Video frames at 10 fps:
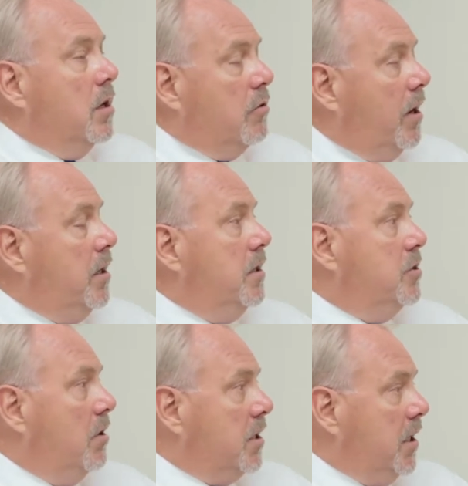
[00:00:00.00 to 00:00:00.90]
Accredited
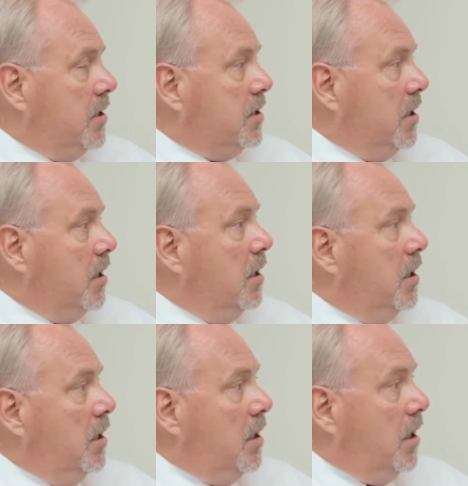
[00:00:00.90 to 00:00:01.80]
Drug Testing
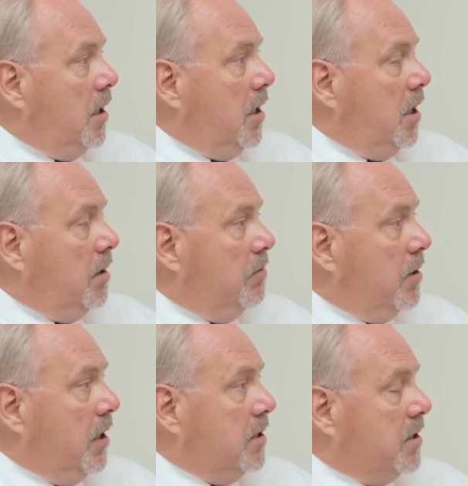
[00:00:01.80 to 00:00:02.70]

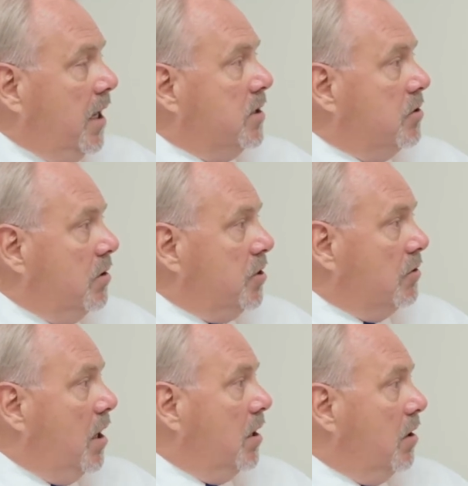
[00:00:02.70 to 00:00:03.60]
can schedule a
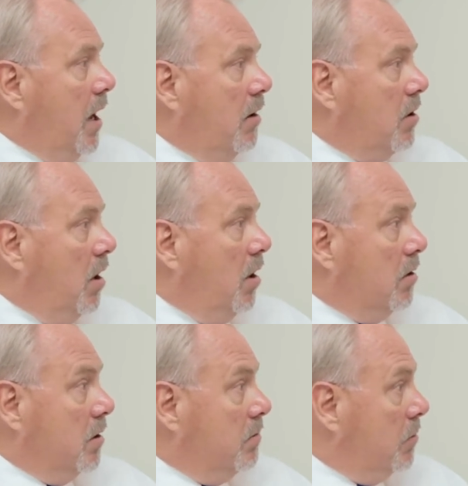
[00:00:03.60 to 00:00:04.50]
drug or
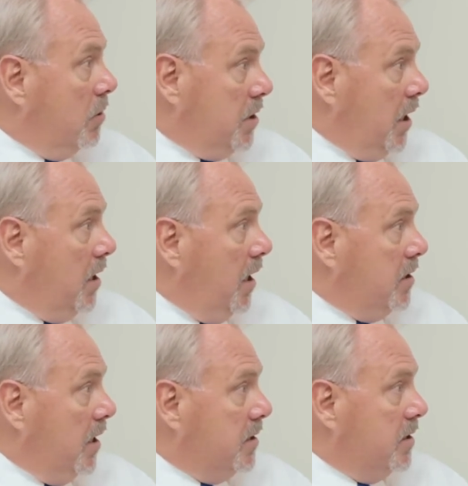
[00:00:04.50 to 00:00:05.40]
alcohol or DNA
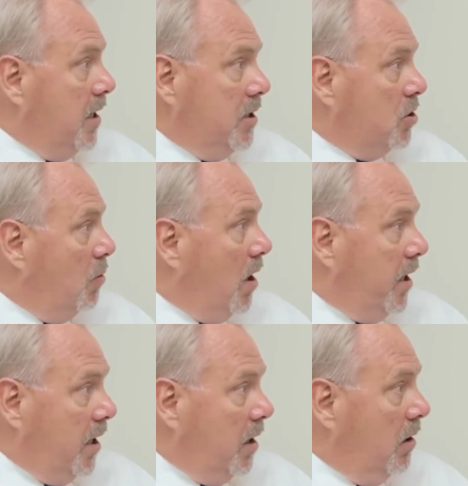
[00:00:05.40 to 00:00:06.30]
test
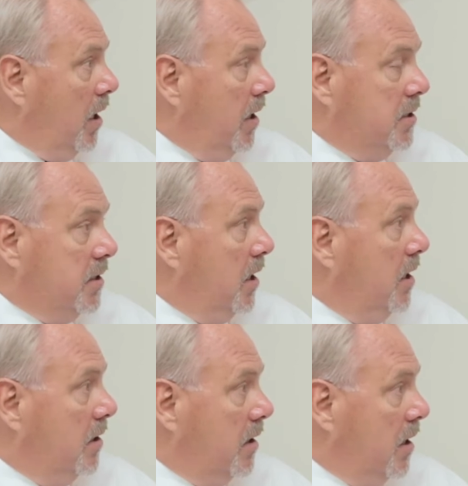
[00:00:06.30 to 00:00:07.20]
nationwide, any city
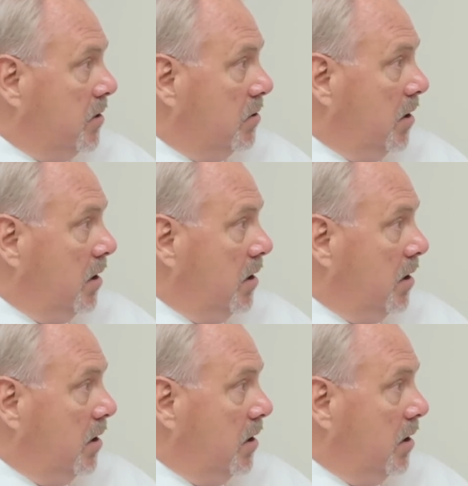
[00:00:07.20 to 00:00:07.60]
in the country?